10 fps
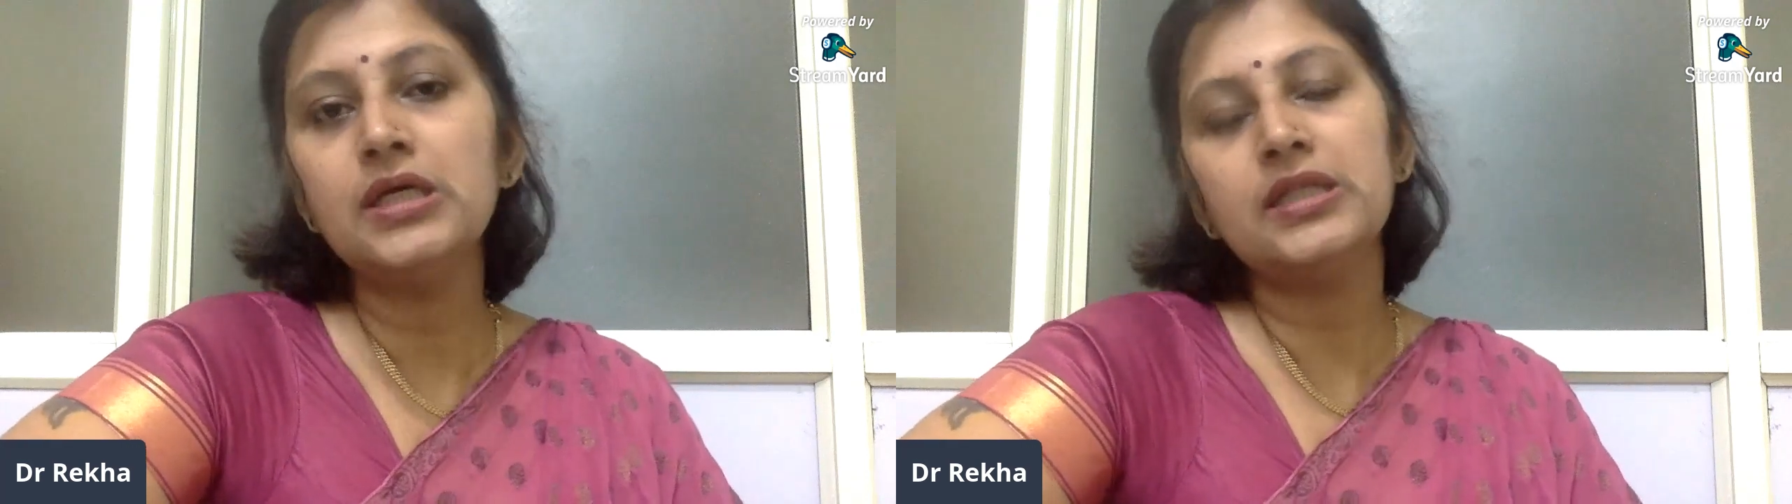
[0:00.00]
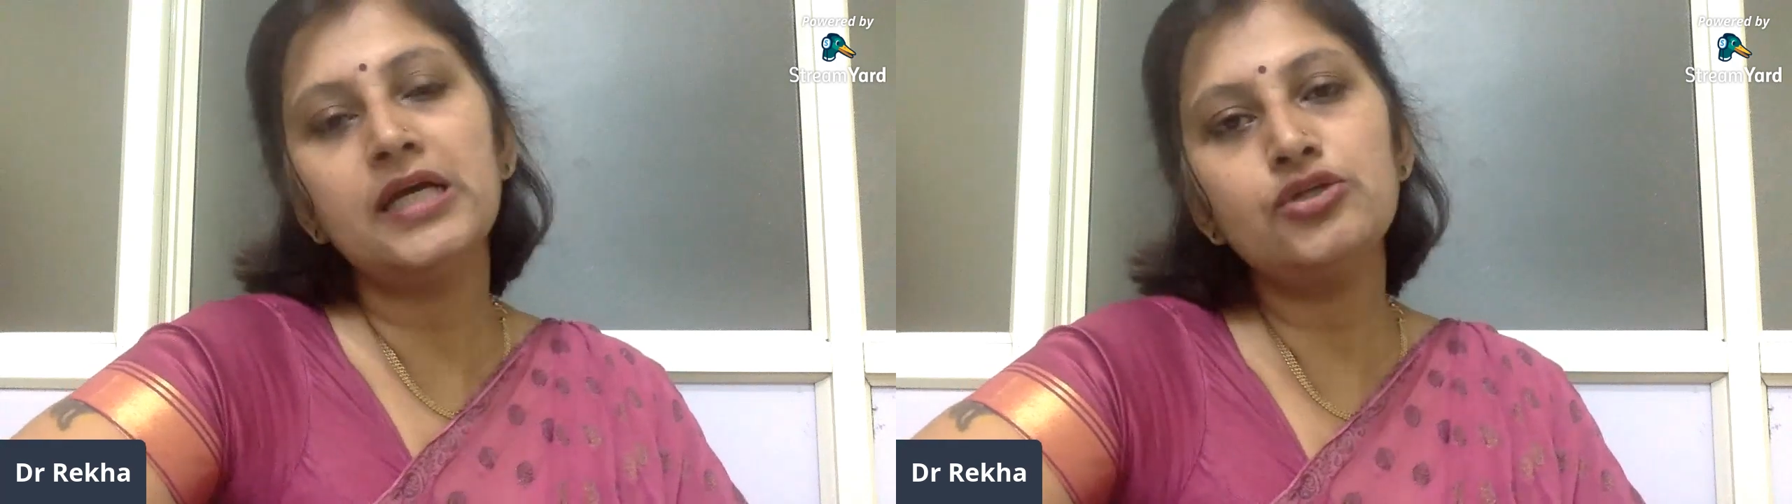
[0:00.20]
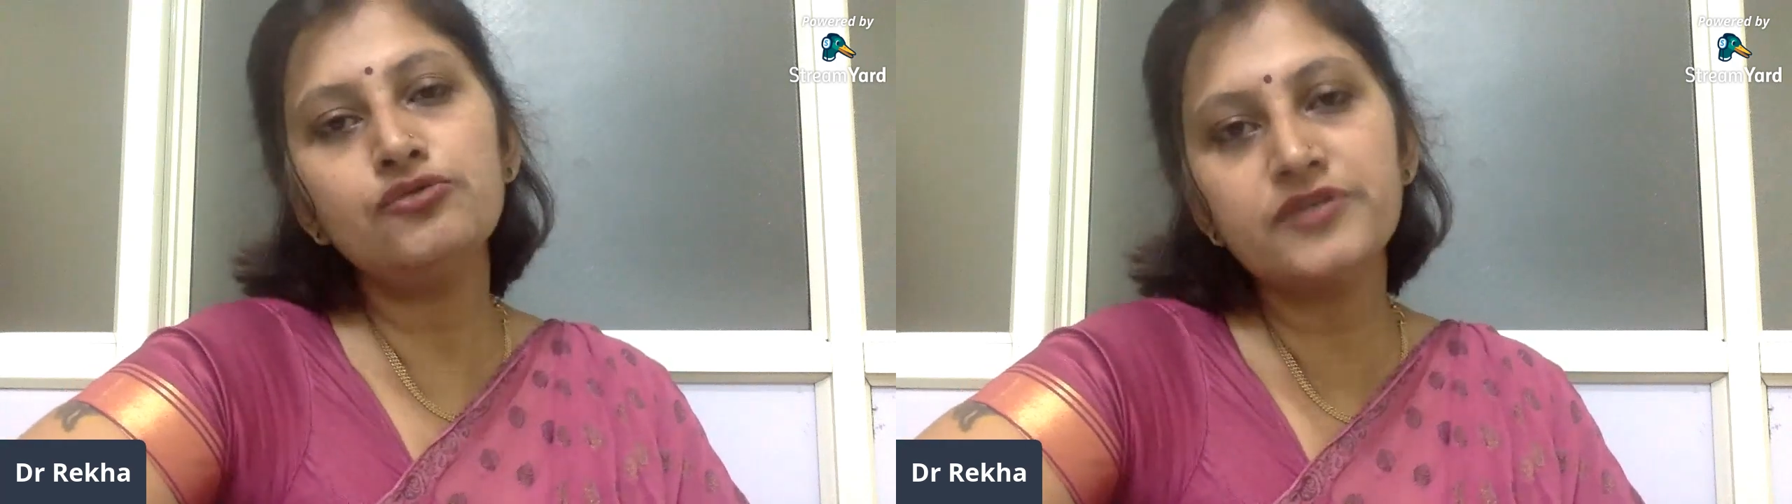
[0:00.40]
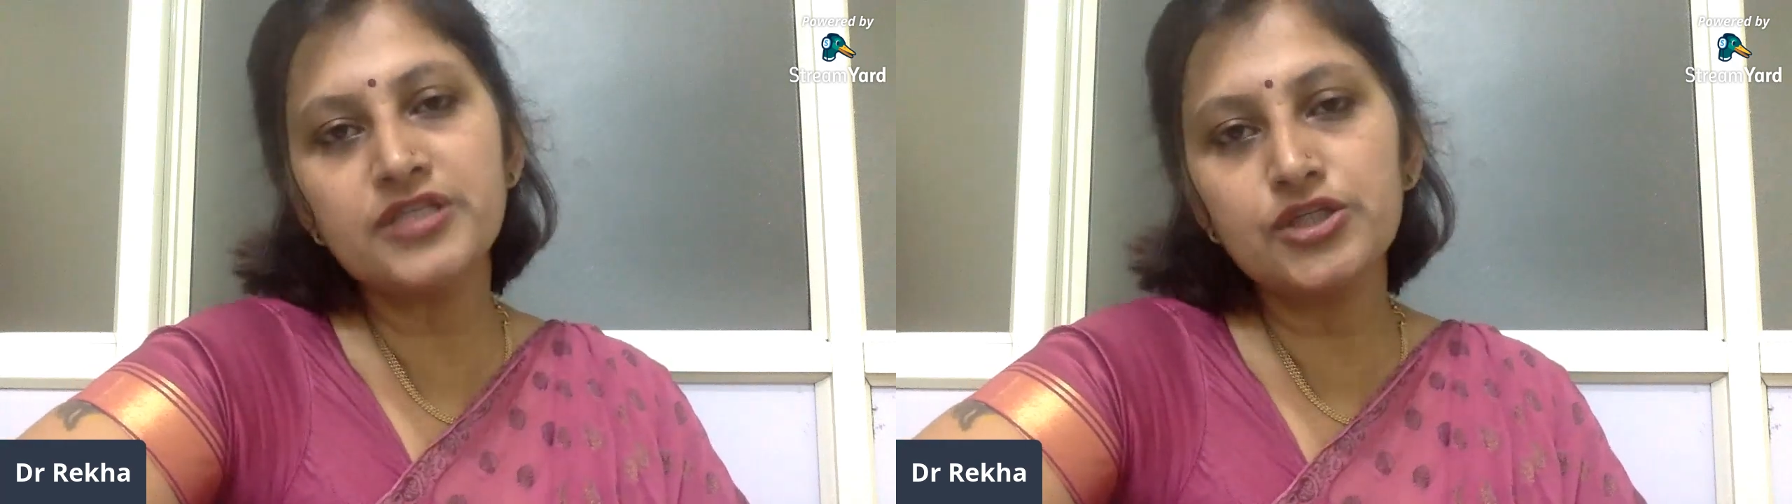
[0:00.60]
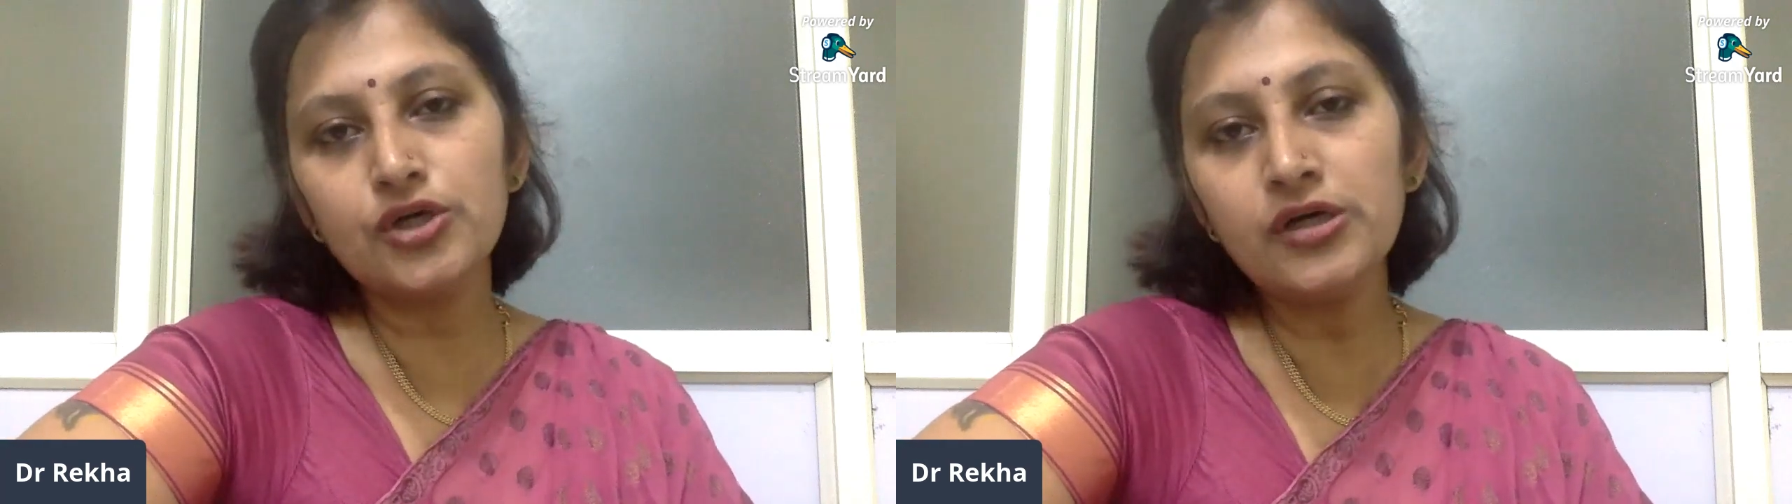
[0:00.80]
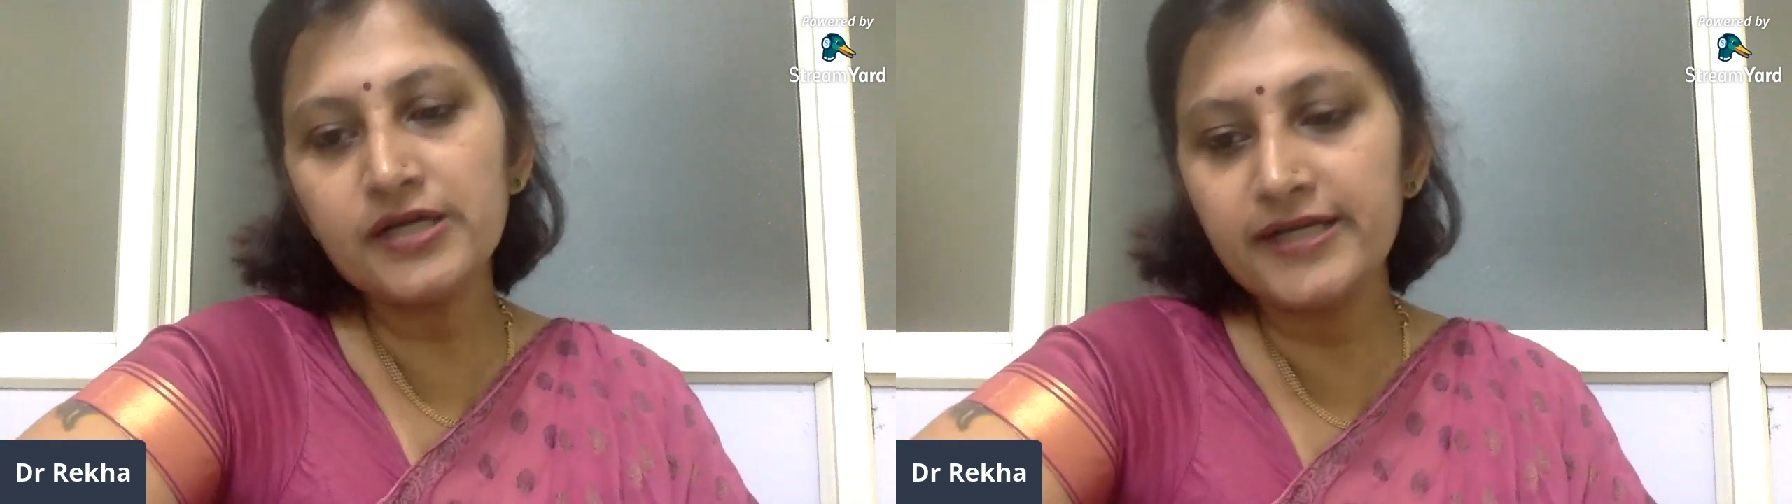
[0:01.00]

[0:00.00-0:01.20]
that you visit your